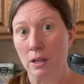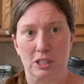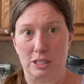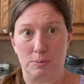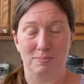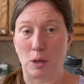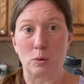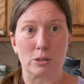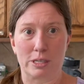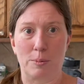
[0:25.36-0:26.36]
Just my
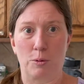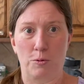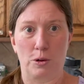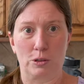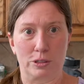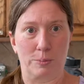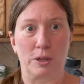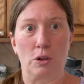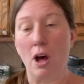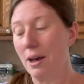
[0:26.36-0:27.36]
older son prefers the
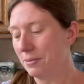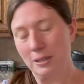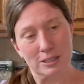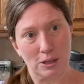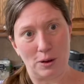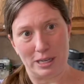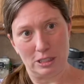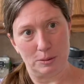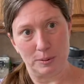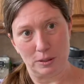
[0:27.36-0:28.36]
peel off, so I
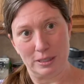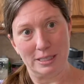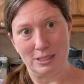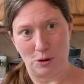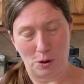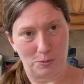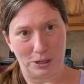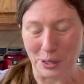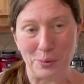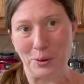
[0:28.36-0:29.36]
just peeled this, so
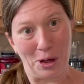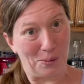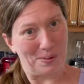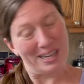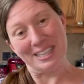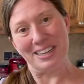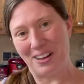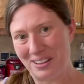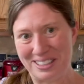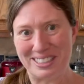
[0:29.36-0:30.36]
hopefully he will help eat
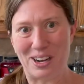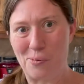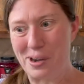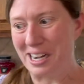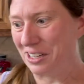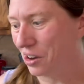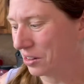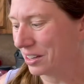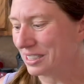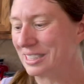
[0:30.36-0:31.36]
all these Armenian yard
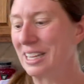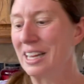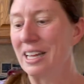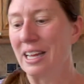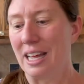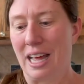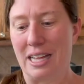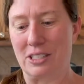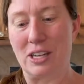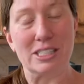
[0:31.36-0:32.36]
longs.
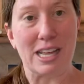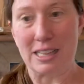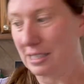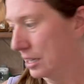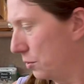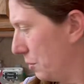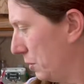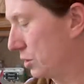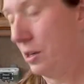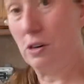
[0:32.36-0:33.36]
And so I just had this in the
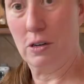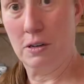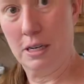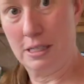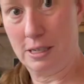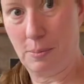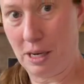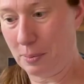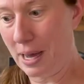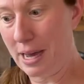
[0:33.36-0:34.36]
refrigerator in a
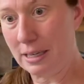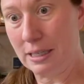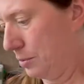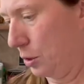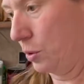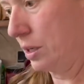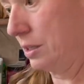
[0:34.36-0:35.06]
Ziploc bag. So we're